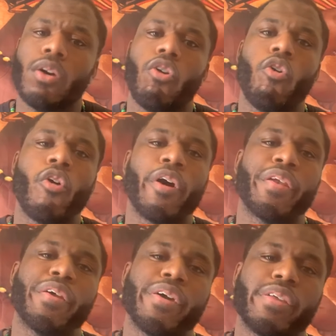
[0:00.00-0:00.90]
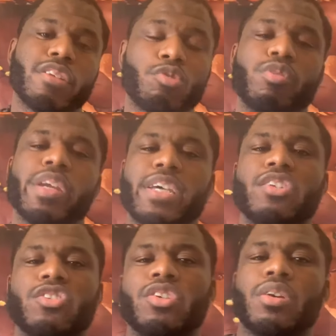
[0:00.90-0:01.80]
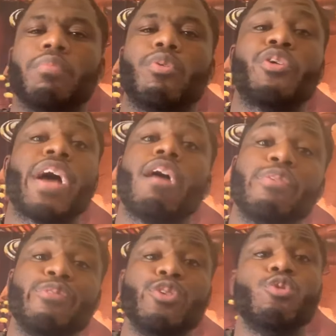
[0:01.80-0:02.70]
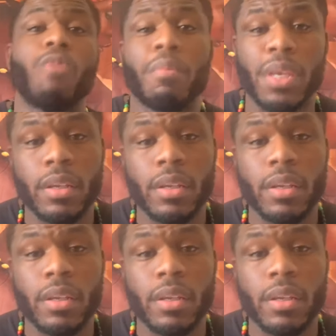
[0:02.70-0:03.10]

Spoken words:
on this relationship, on how we view women.